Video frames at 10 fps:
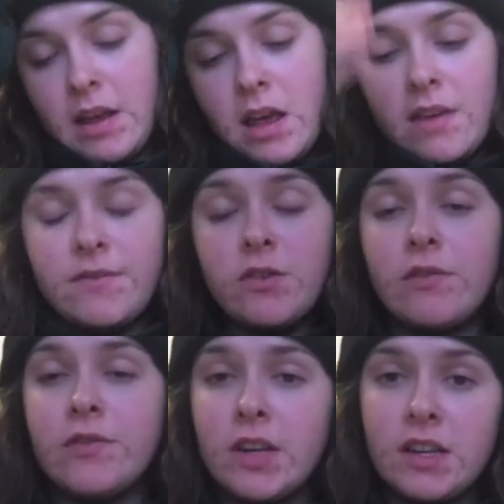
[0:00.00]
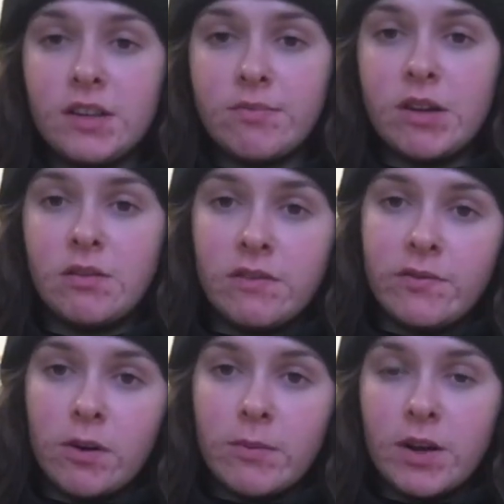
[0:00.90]
so if you need to speak to a
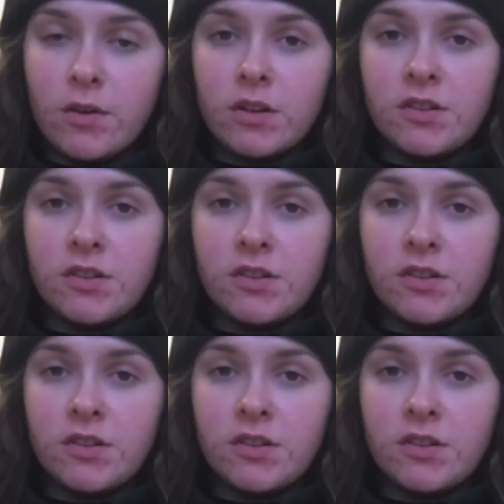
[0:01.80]
foreman or a